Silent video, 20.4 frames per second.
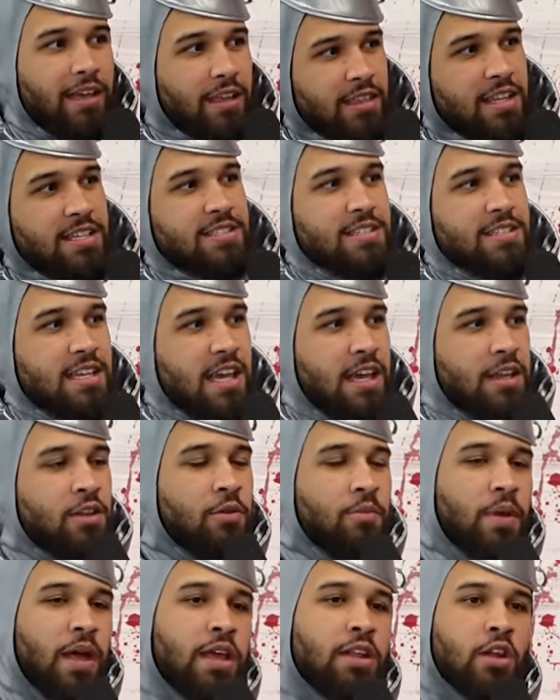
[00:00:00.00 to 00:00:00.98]
this is it, and
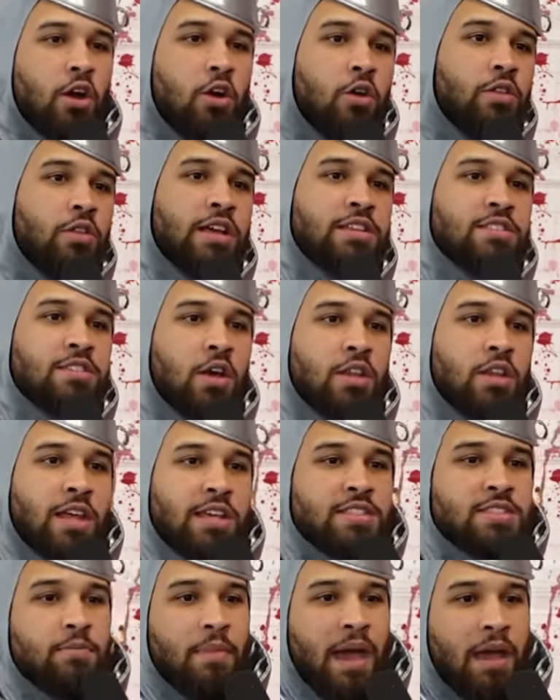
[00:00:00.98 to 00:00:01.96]
I'm like, no, that's
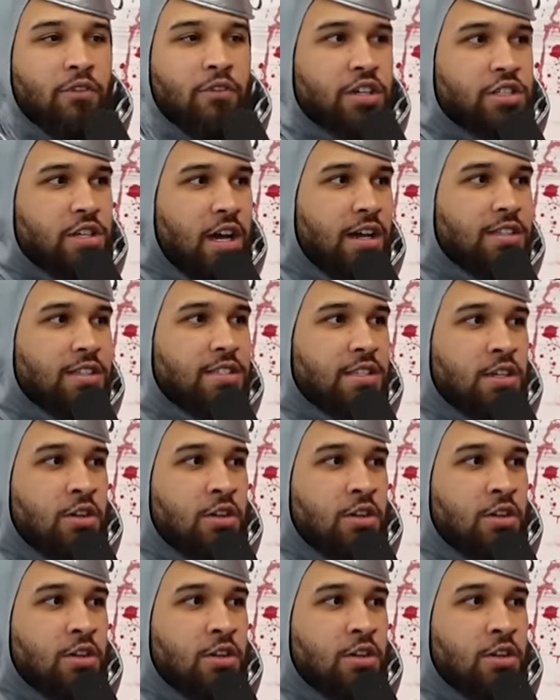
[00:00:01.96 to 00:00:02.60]
a Maverick Johnson.